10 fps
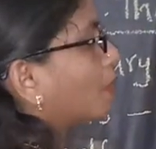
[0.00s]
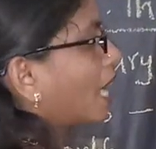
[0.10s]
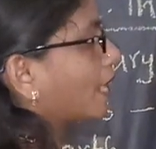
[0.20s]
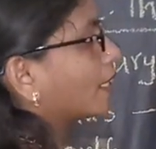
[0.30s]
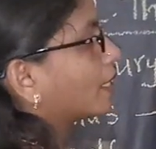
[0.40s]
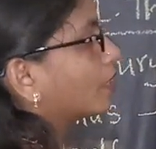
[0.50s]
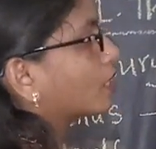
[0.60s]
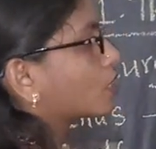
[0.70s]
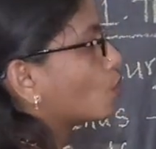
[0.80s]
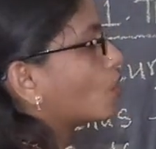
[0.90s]
planet in
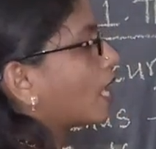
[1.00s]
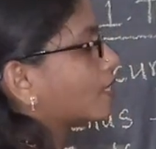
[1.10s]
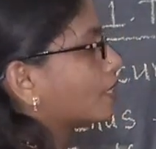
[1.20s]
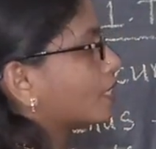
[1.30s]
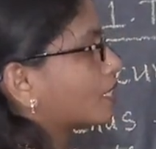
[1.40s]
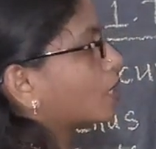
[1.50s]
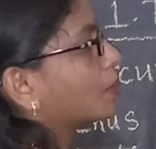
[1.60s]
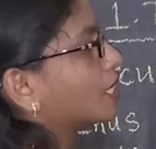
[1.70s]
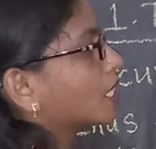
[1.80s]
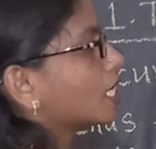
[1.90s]
the solar system,
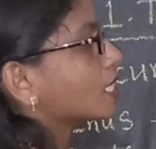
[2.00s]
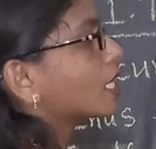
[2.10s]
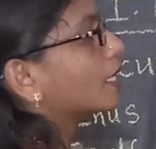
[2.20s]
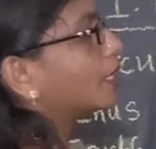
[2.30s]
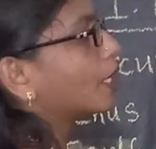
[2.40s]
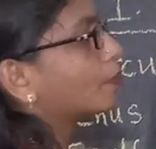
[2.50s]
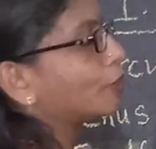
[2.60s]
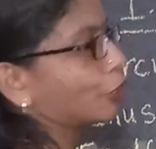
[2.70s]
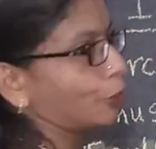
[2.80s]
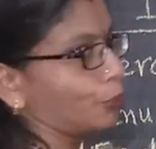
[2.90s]
it is
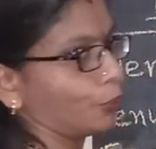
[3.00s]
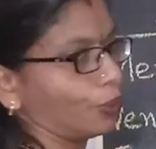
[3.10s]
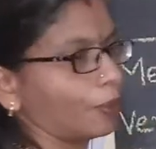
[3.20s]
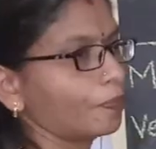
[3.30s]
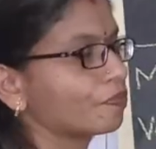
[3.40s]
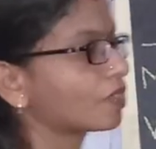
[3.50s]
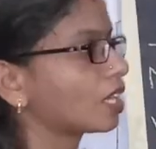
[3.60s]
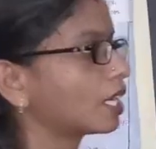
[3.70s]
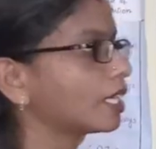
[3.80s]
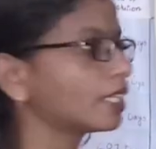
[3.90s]
Neptune.
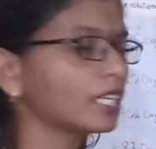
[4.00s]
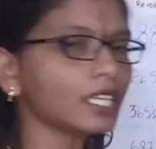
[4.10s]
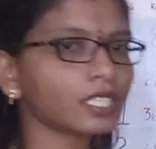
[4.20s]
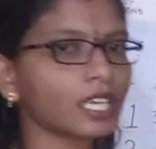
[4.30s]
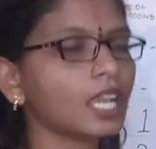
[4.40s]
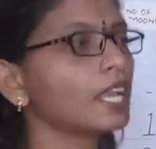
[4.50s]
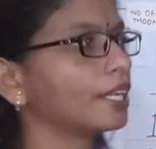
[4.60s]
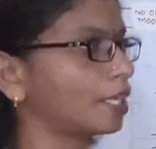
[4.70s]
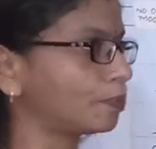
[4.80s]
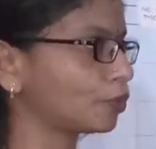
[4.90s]
It is
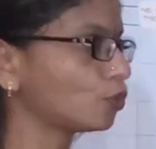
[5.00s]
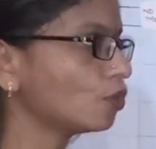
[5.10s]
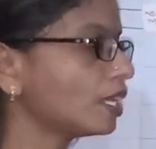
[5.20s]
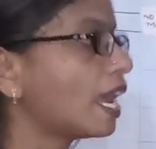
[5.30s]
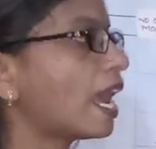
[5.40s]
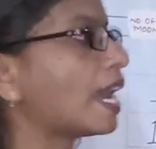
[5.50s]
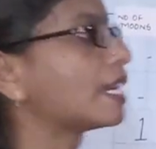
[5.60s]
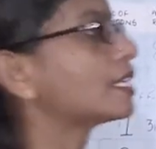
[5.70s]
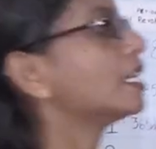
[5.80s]
Neptune, and